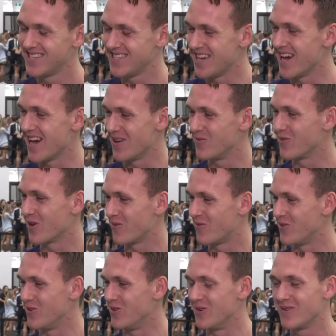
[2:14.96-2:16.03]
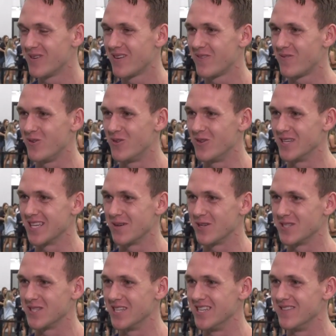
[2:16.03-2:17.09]
We've got a few things up our
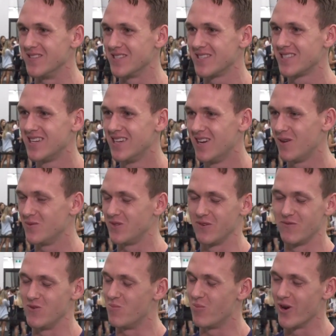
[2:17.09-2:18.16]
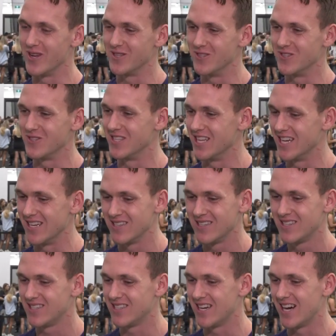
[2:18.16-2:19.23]
sleeve, just a few presents, and then
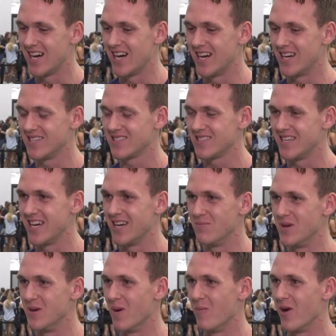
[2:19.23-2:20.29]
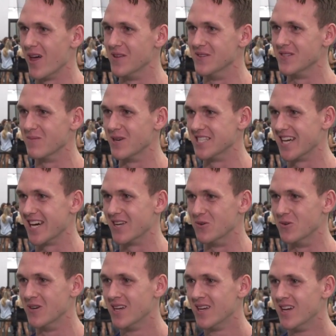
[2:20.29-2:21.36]
me and my brothers and my dad
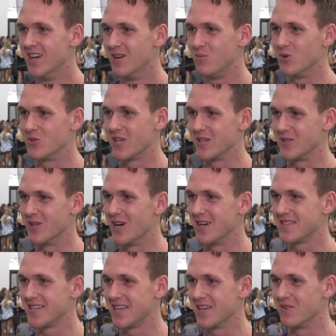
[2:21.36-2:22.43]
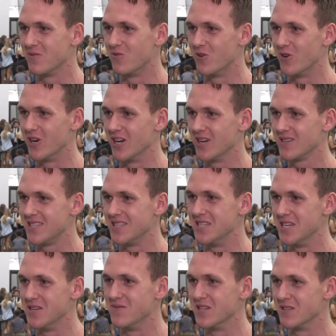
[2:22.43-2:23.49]
will put something nice together for her in the
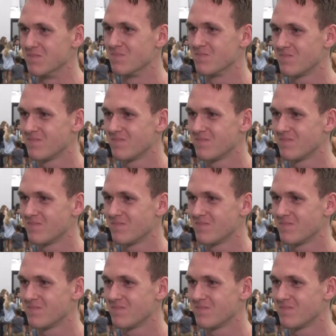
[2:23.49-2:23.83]
evening.